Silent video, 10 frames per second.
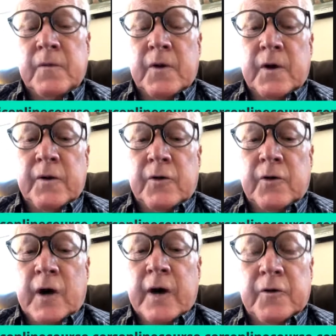in the
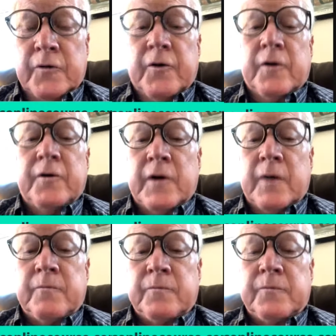darkness all the time,
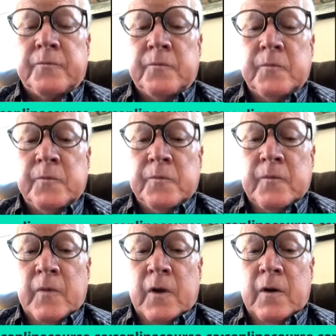
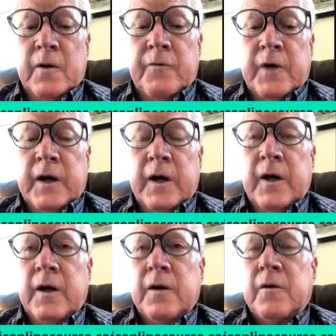living
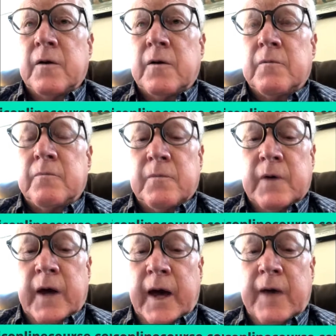in the
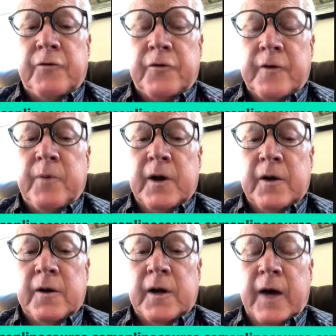caves, sleeping
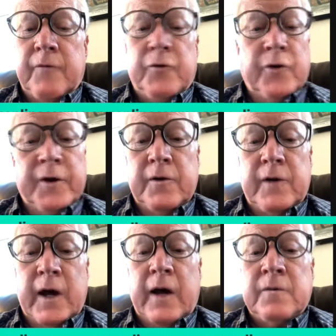in the cave during the
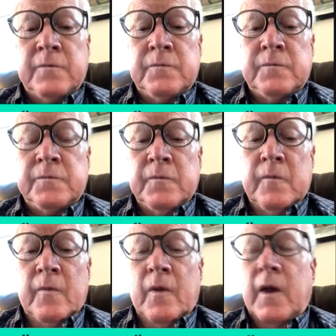day,
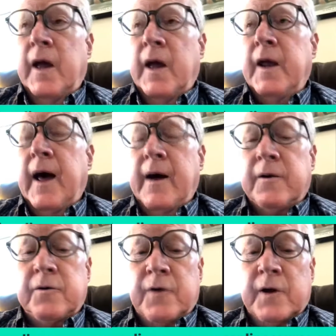and
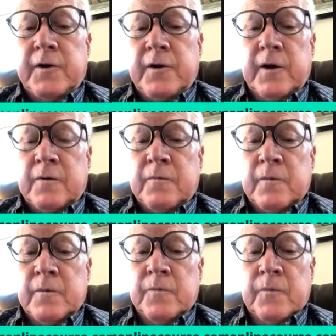active hunting
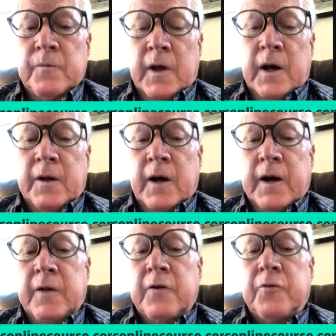at
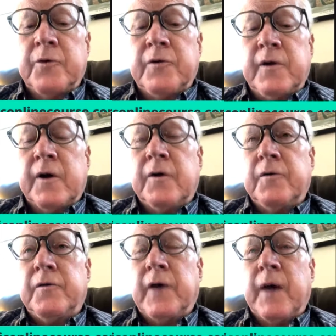night. This particular
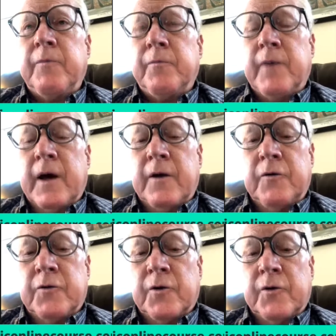type of bat is
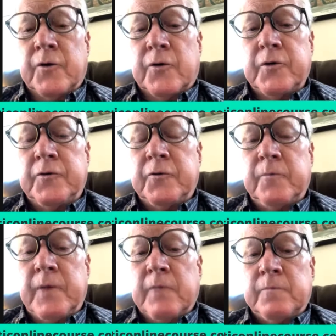called the horseshoe
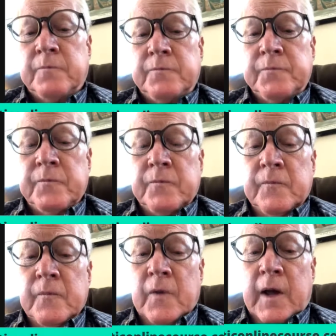bat,
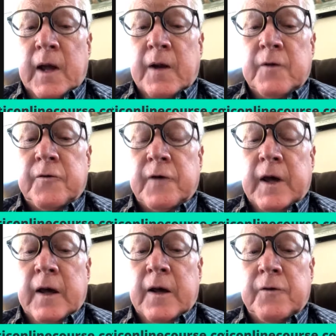and it's
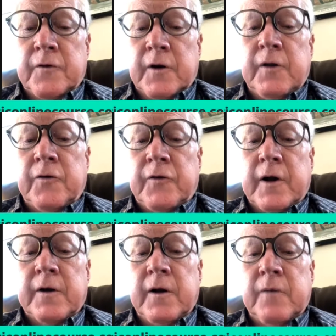an
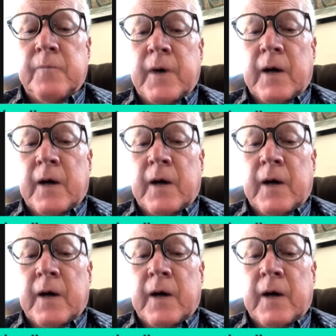insect-eating bat.